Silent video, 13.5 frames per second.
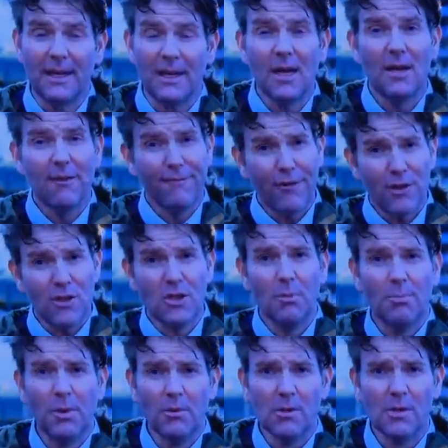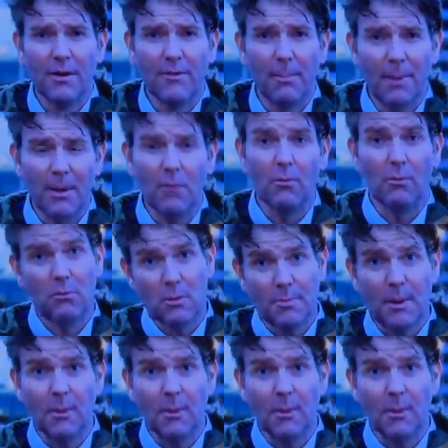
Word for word: here. The first computer ever built was